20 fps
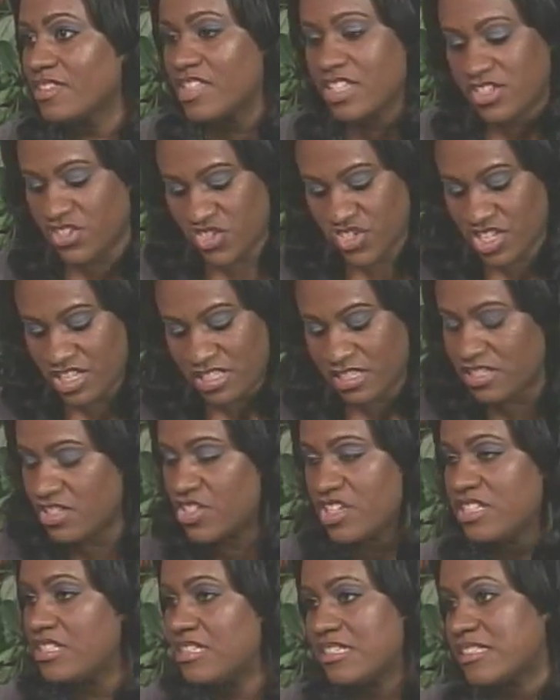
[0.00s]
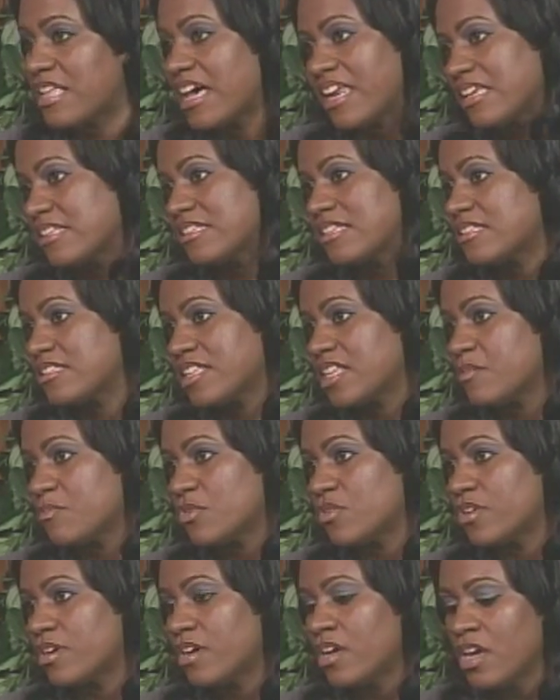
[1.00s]
She does not exist
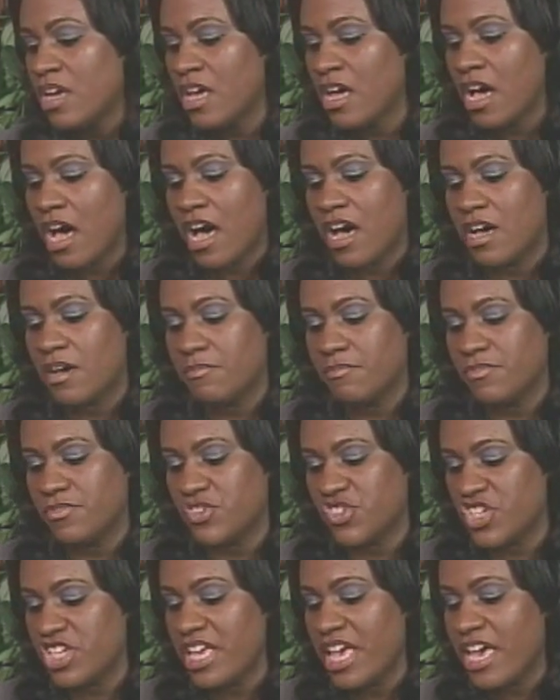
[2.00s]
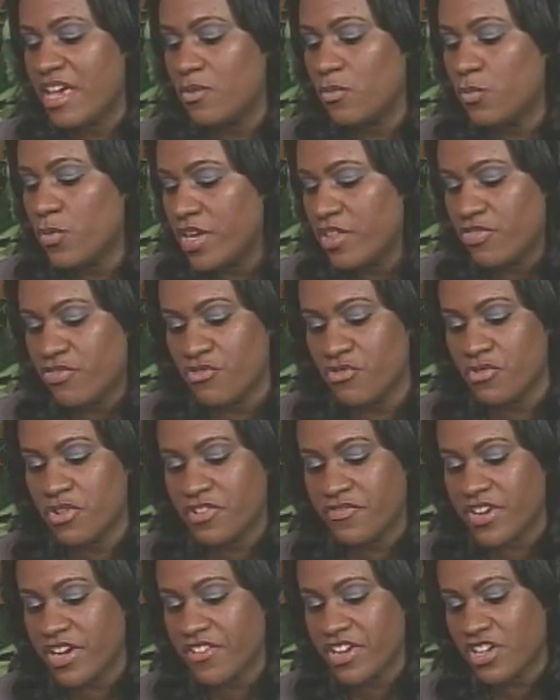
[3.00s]
anymore. She had went through a
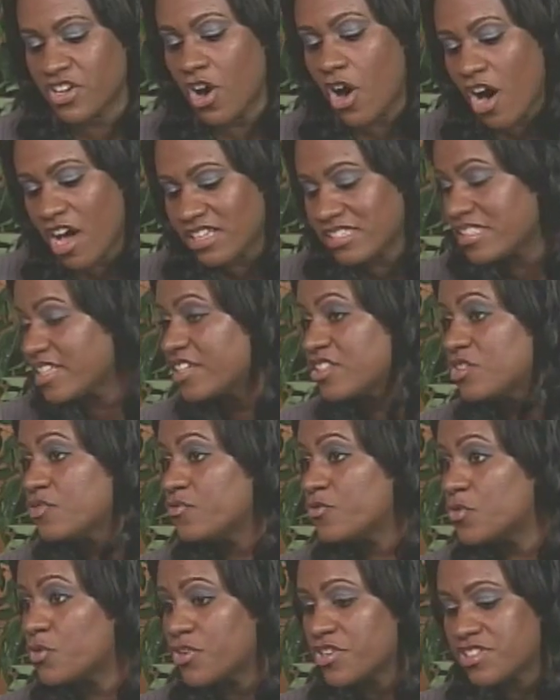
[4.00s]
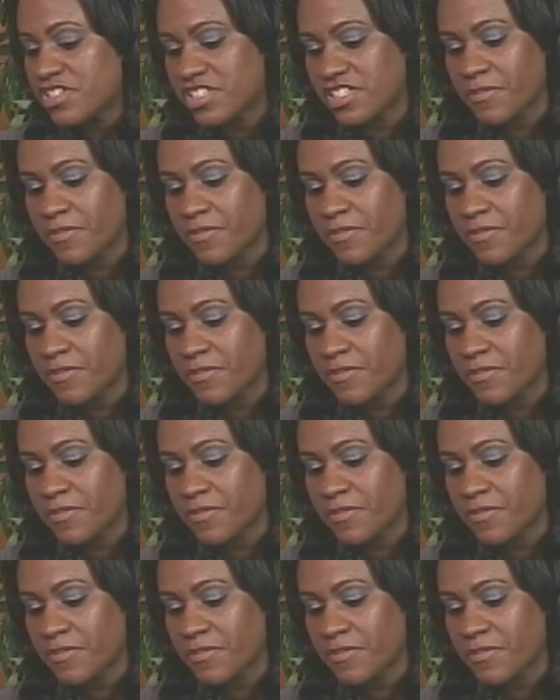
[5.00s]
very caustic divorce,